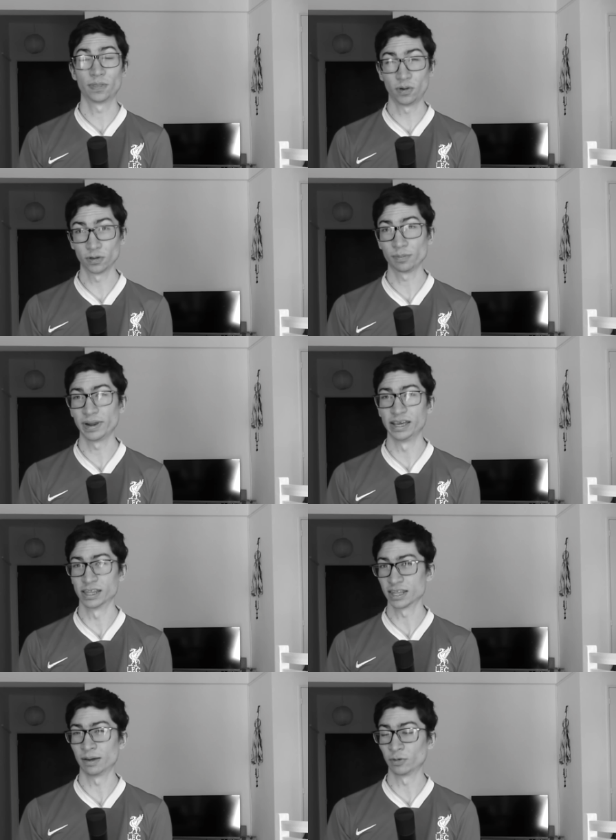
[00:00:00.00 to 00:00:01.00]
3rd
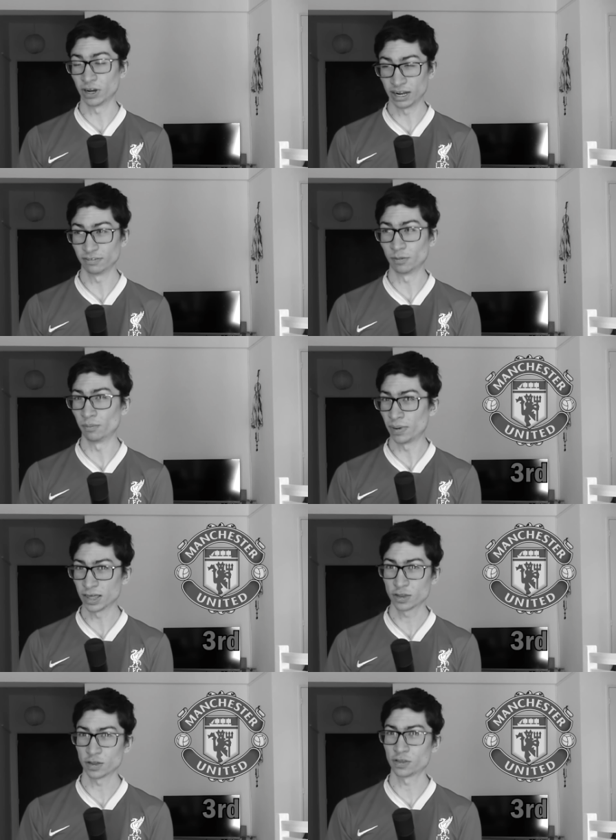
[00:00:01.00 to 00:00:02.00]
place, I'm gonna have
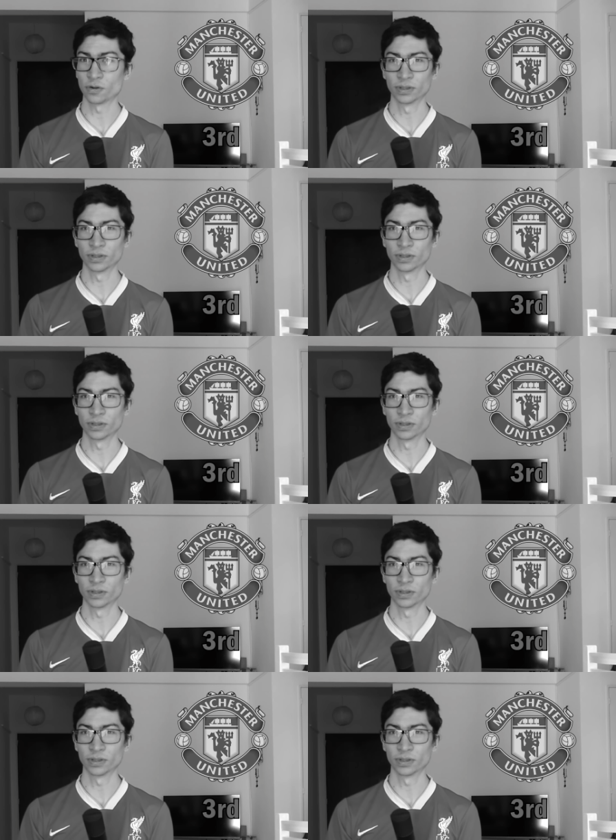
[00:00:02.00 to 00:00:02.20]
Manchester